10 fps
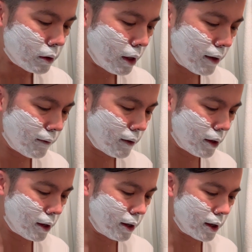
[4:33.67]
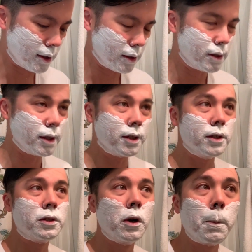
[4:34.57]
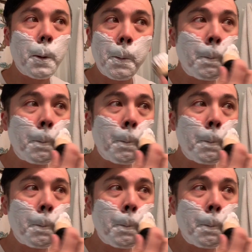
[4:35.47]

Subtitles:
a very nicely scented soap.